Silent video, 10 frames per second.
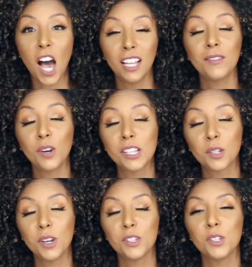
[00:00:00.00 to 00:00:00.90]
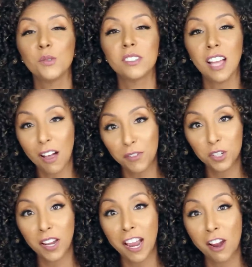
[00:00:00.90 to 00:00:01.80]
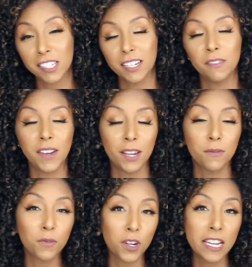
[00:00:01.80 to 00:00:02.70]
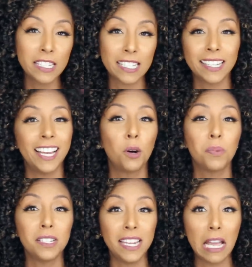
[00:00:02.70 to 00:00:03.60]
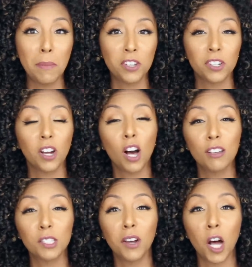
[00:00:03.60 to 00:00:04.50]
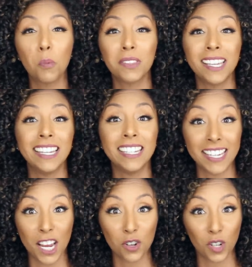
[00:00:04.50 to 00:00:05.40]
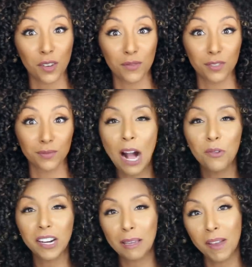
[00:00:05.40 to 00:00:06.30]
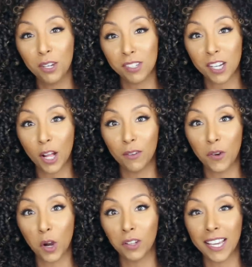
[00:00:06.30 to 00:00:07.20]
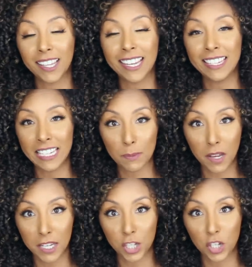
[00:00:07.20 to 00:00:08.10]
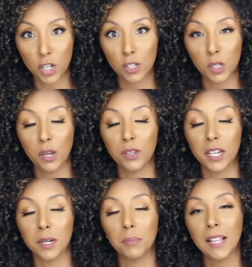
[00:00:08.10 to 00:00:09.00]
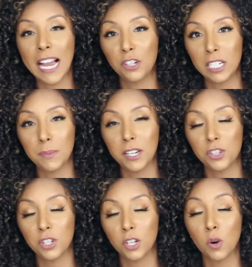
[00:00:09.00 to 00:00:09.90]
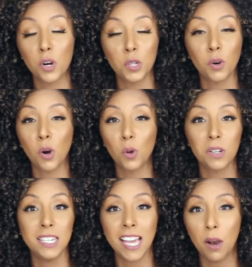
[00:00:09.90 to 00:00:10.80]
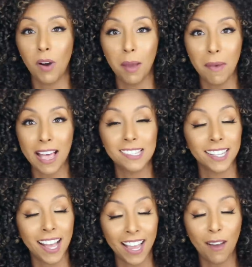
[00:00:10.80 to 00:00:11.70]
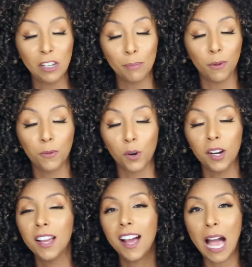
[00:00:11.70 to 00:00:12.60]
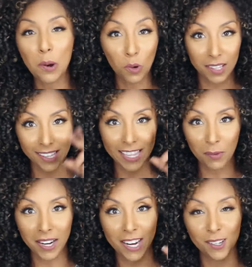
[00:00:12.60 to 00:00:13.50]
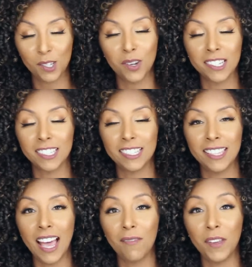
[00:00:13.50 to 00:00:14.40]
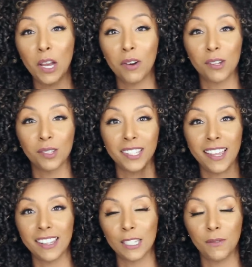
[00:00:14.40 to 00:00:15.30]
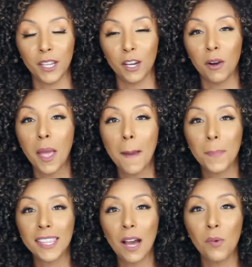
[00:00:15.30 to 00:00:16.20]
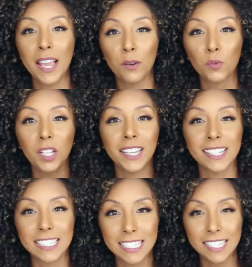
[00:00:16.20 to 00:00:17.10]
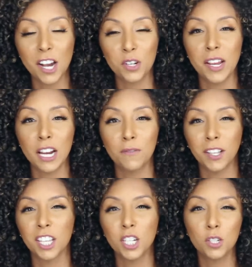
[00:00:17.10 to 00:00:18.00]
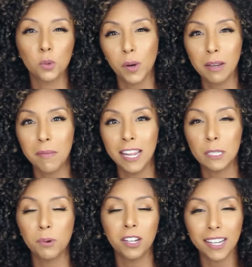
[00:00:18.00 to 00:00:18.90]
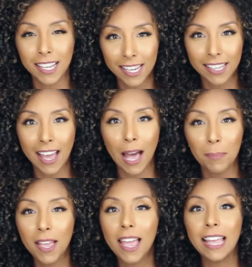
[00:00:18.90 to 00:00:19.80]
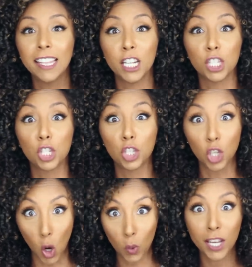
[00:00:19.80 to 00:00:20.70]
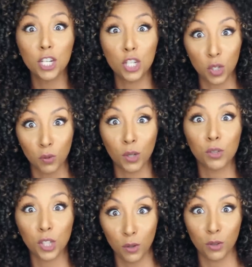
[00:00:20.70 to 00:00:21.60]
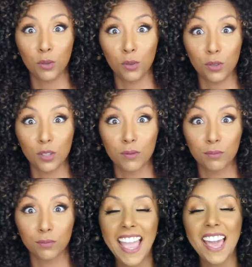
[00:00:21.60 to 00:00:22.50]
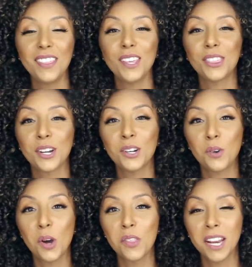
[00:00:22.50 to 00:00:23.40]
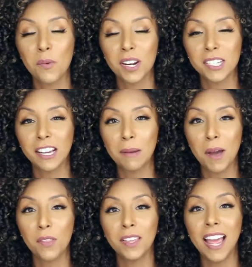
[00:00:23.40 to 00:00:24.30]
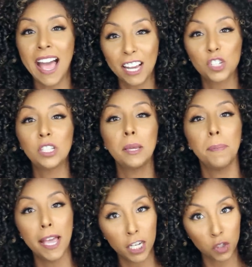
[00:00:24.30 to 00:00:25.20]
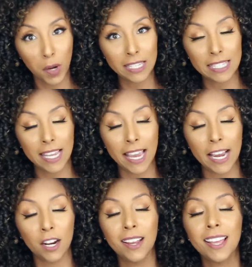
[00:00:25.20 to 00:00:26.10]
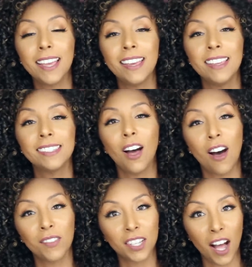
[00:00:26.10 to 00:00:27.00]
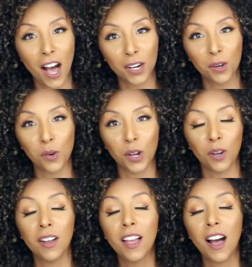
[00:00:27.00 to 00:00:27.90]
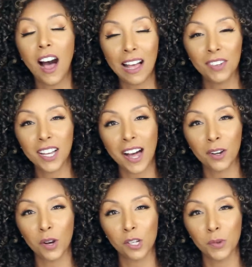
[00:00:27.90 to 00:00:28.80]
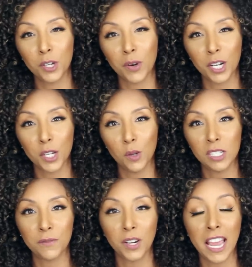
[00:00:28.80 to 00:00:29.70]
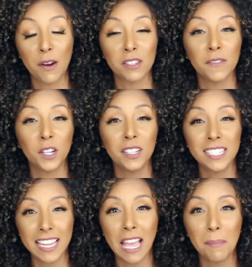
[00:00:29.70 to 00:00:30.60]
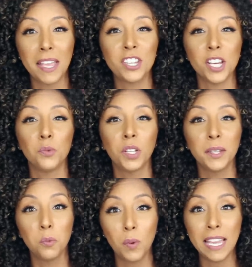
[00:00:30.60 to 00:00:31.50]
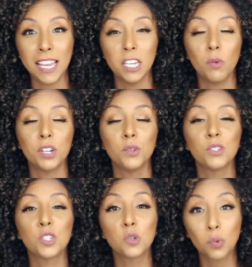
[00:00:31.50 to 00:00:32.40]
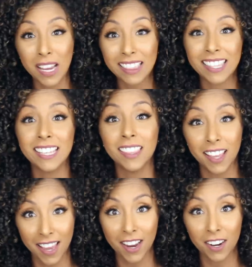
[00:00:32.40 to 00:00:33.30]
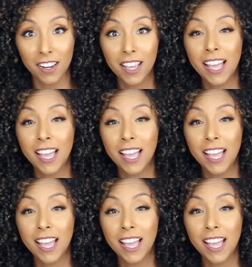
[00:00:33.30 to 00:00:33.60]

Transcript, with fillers: Olive oil is going to soften your hair, it's going to fight frizz, it's going to help with damage, and also help with any dandruff. I would recommend using olive oil like in a deep conditioner, so you either could apply it to your deep conditioner or do a whole DIY mask like I have done before. I will link that right here so you guys can see that video and also at the end of this video. But that way it really can sit on your hair for like a good 20 minutes, put on a heat cap, and let it soak into those cuticles. And the third oil that I want to talk about that actually penetrates the hair is avocado oil. Avocado oil is what you want to use if your hair is very damaged and really weak and you want to strengthen the hair.